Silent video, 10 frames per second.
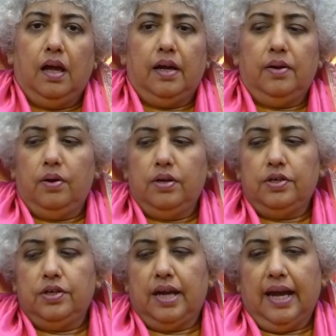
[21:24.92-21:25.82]
In order
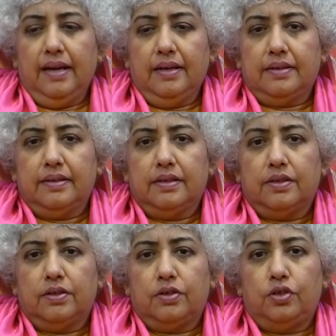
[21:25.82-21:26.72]
to get it
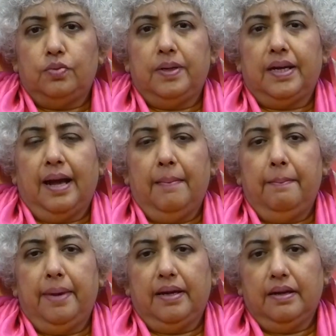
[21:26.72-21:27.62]
to
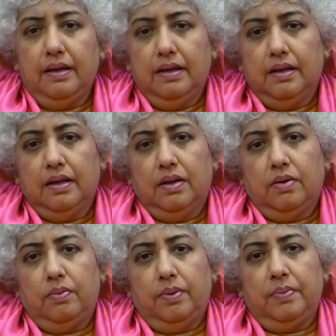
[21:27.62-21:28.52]
become better,
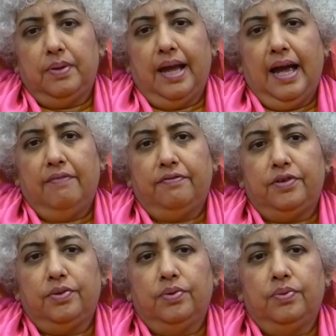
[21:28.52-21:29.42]
we will have
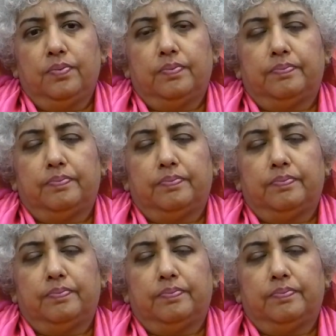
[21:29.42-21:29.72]
to